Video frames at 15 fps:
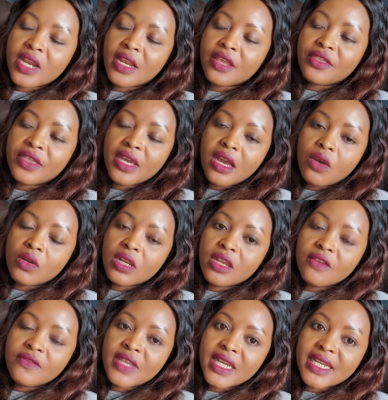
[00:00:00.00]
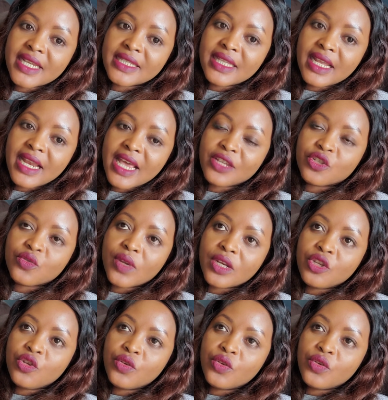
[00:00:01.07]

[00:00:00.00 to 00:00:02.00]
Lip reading: And I think I will give that as the last one.